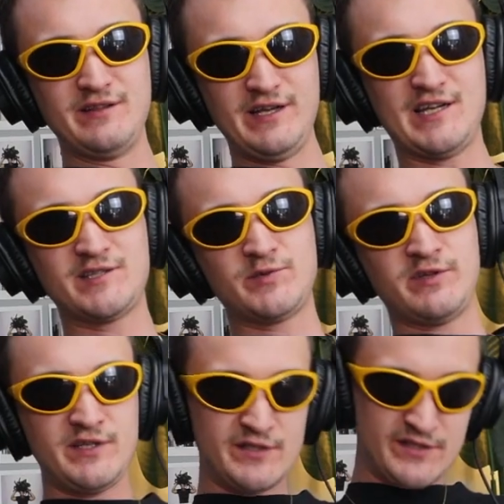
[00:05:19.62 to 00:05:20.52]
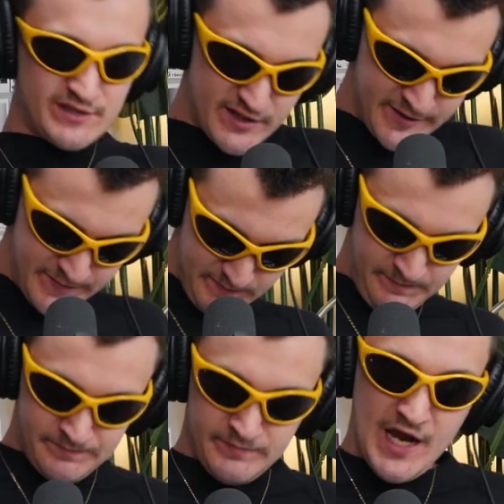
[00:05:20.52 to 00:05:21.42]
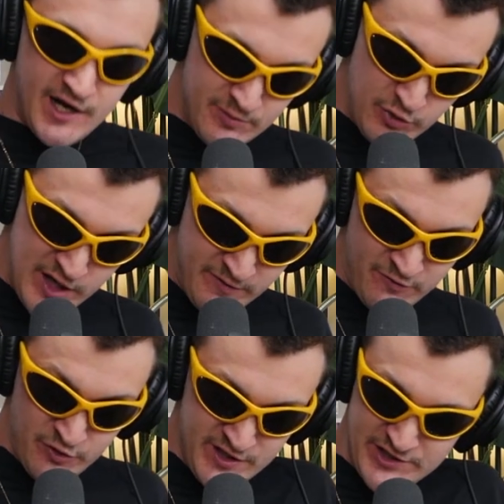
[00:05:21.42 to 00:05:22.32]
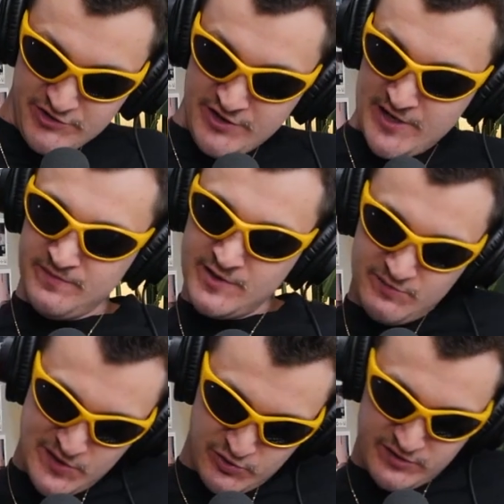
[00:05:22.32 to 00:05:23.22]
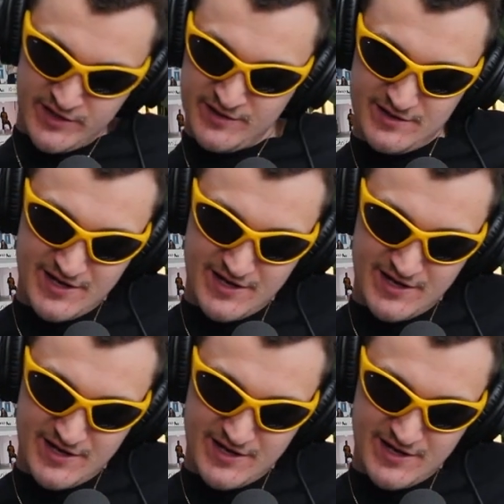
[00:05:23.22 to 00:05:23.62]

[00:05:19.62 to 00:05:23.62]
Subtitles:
Like that's what it is. Is like I had a brand before Instagram, and people like